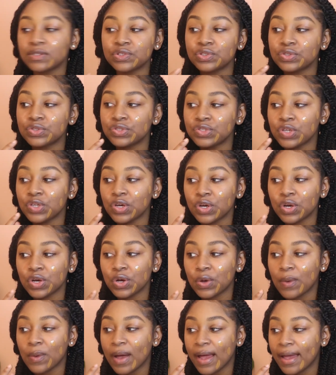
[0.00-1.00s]
So
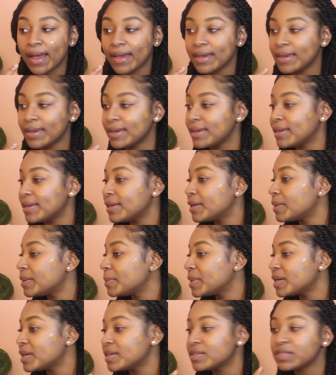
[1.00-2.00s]
I am
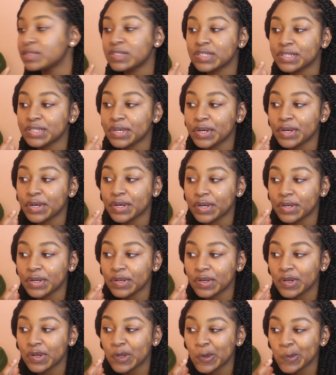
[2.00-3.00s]

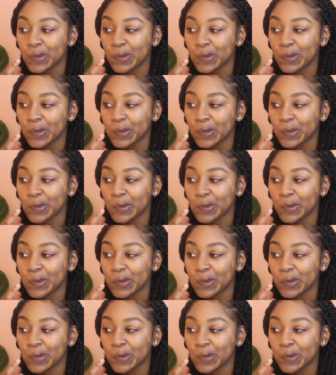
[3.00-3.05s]
concerned.